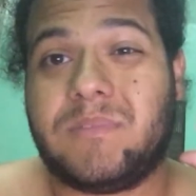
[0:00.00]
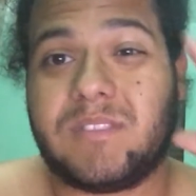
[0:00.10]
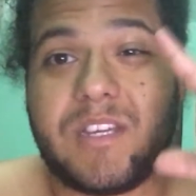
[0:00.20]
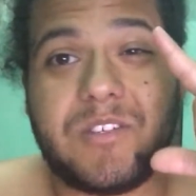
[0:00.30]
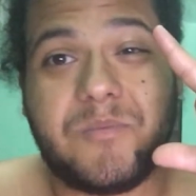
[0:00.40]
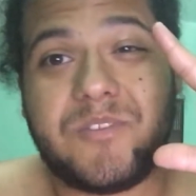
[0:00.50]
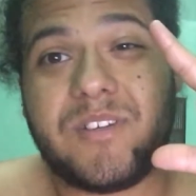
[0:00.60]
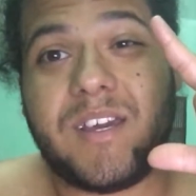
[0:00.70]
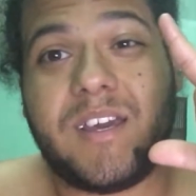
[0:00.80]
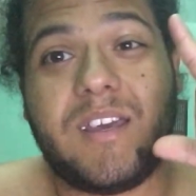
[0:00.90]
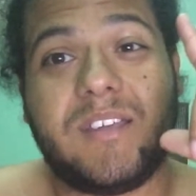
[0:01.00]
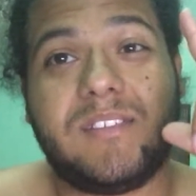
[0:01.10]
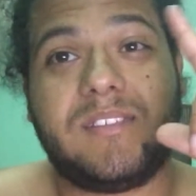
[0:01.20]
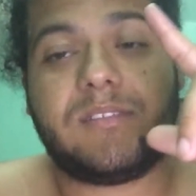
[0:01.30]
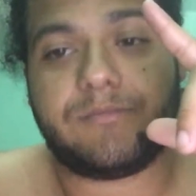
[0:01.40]
catch up with you
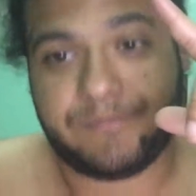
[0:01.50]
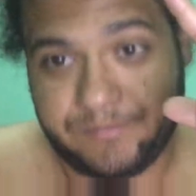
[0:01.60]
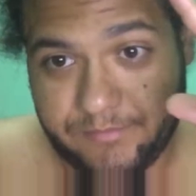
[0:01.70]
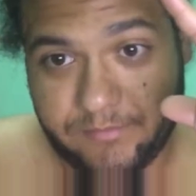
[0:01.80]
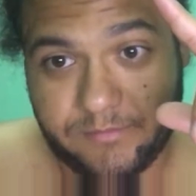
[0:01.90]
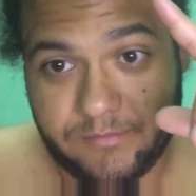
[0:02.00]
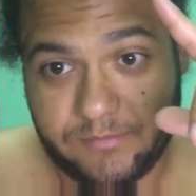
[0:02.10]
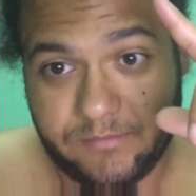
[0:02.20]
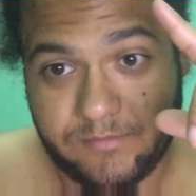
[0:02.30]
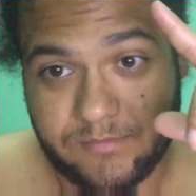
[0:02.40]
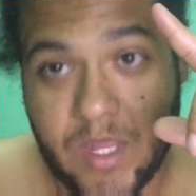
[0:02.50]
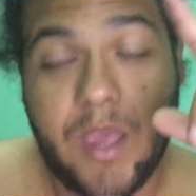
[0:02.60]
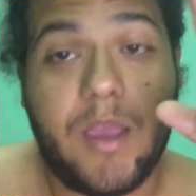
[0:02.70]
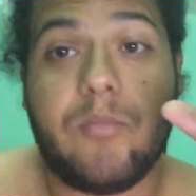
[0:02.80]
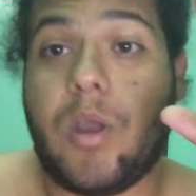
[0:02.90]
guys
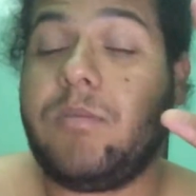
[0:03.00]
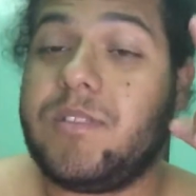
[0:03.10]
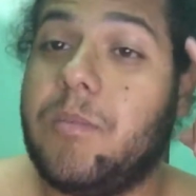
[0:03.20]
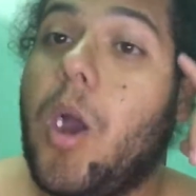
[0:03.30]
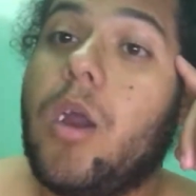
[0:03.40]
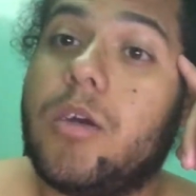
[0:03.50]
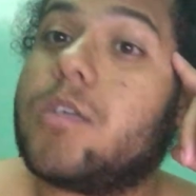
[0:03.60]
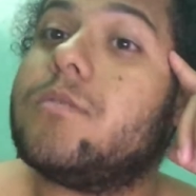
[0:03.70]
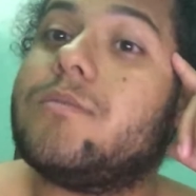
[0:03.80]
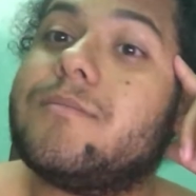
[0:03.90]
probably tomorrow